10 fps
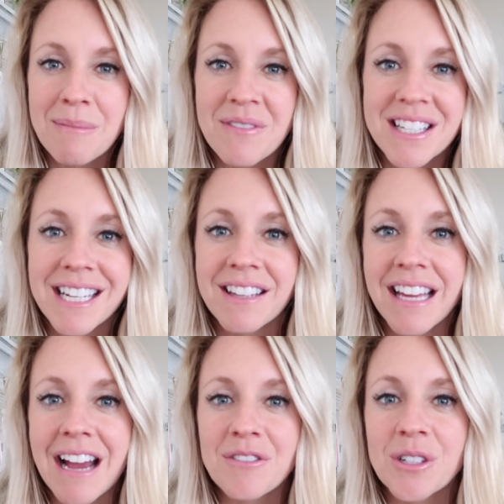time of the day in
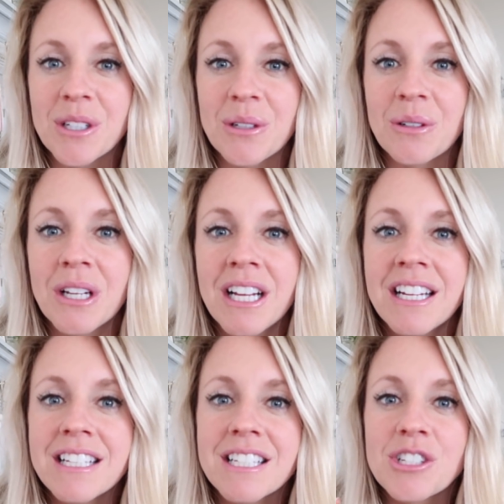the afternoon
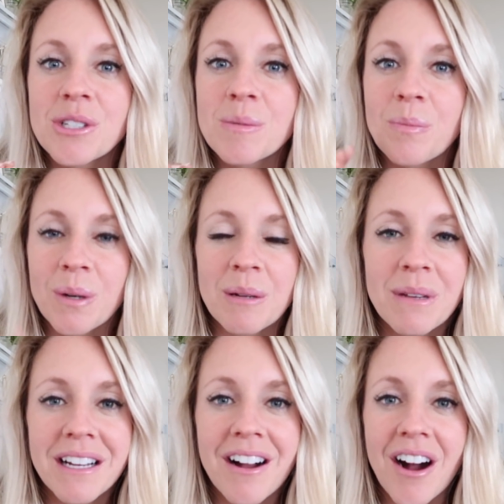to just bring
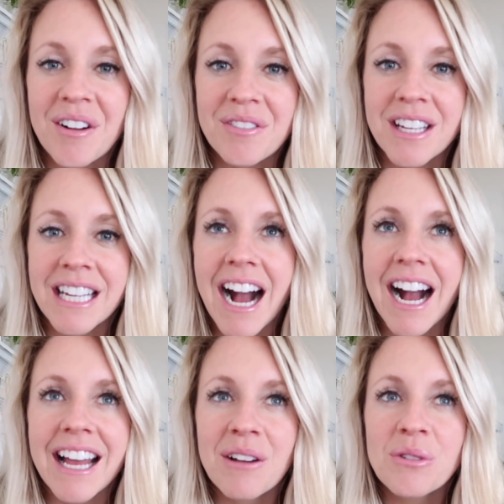me a coffee.
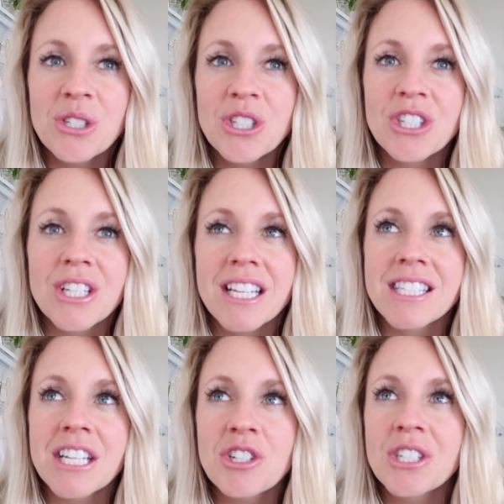It was
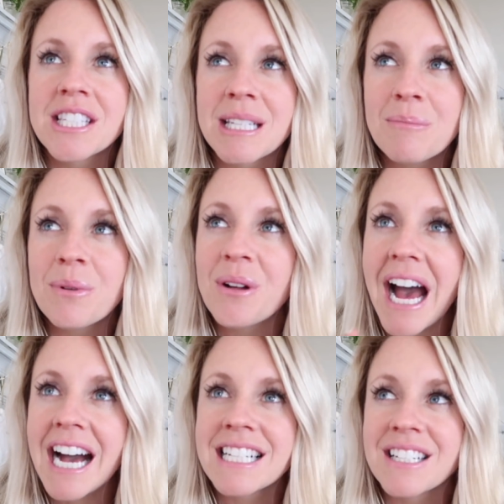just such a simple
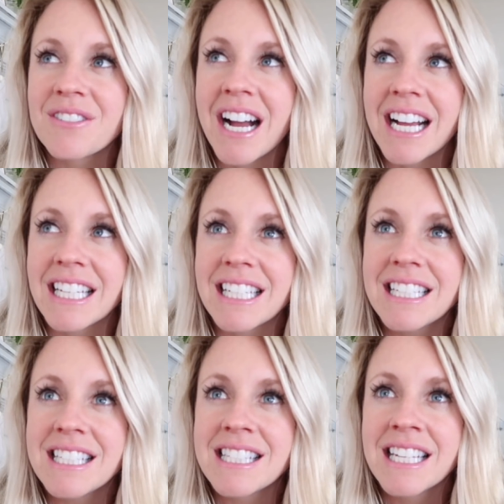act of
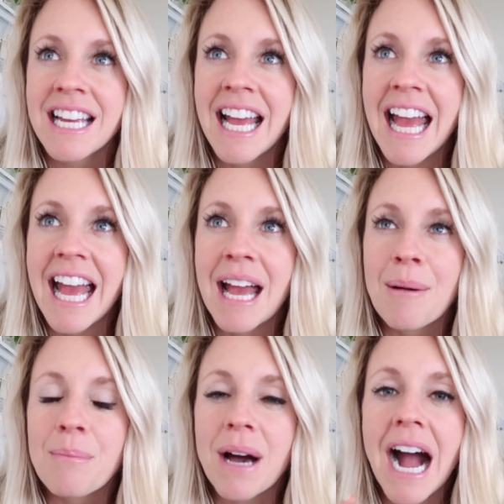kindness.
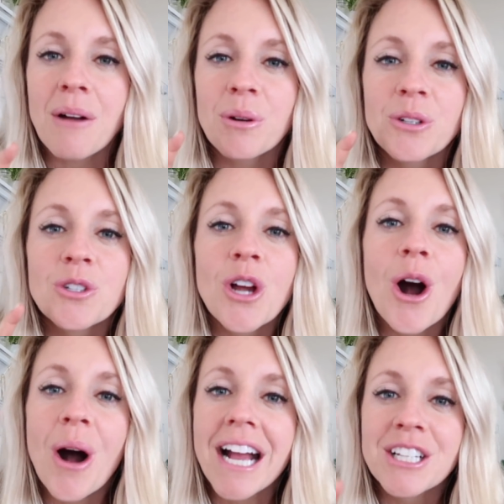But
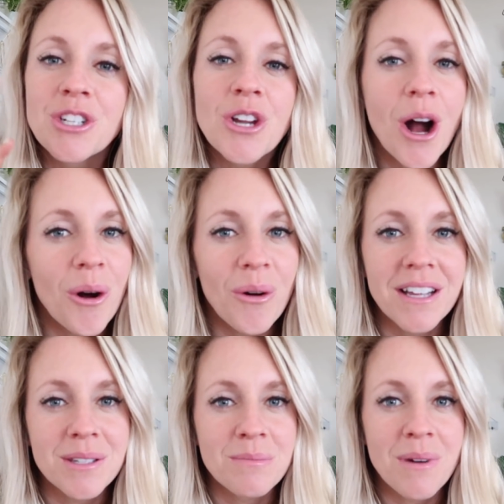I know
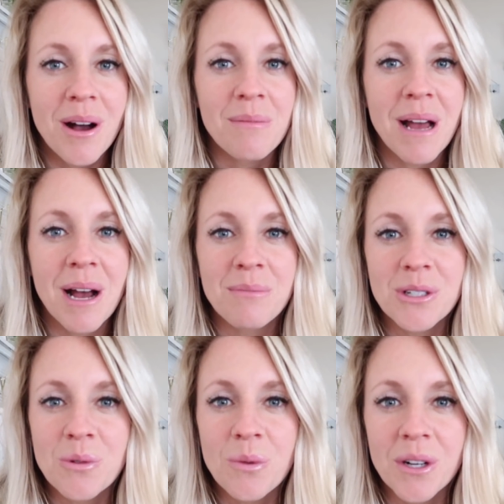as a mom how
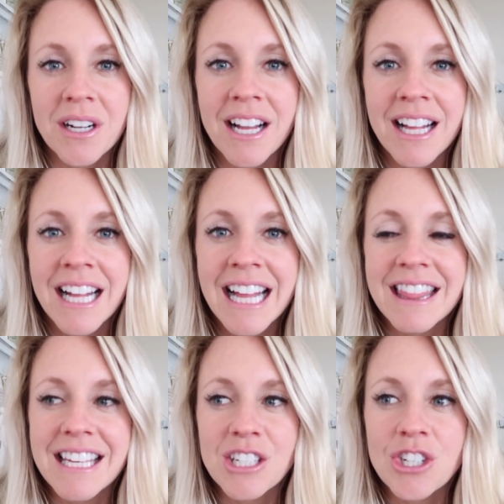much work
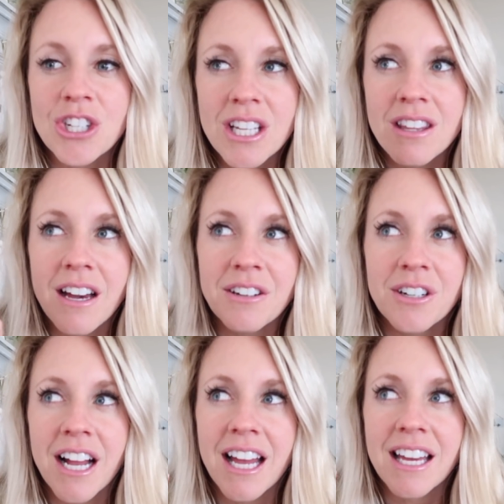that she thought in
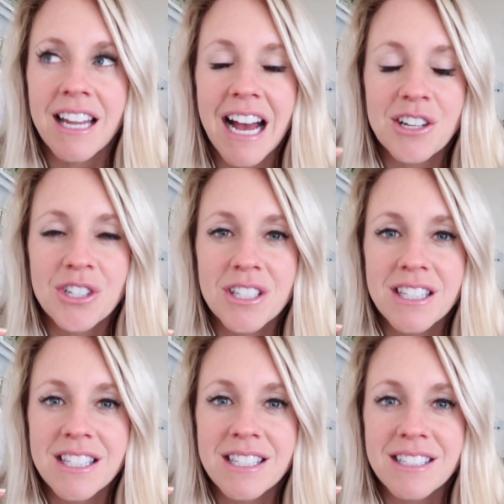her head.
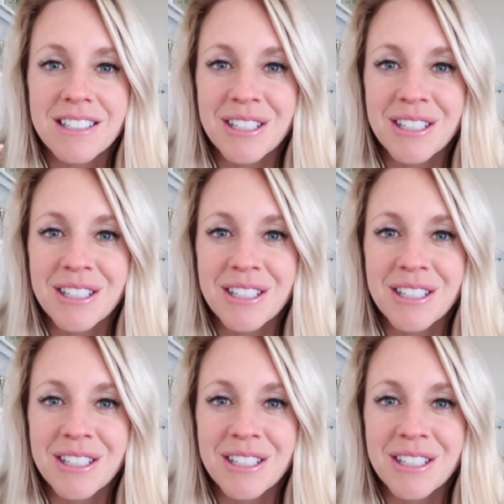Ashlyn's,